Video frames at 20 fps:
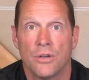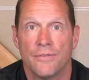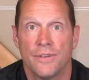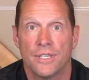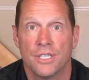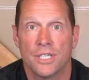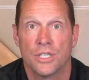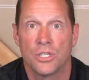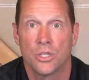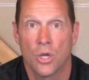to
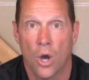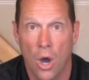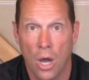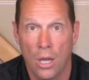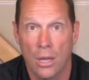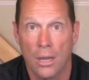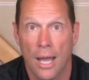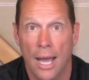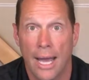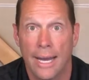visit us
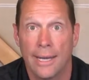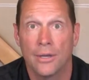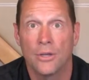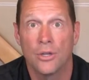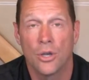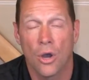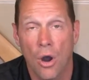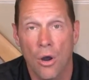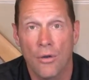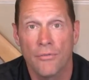online
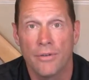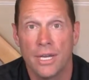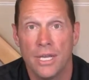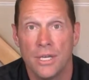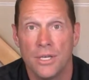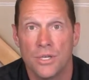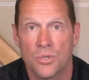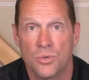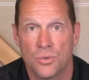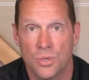at garvin
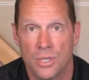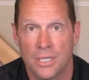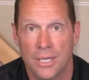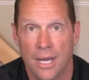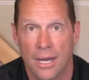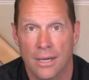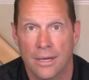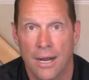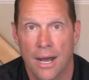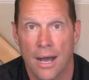industries
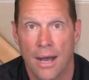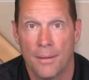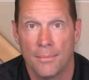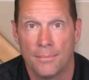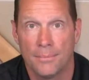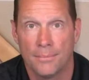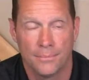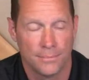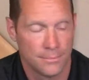dot com.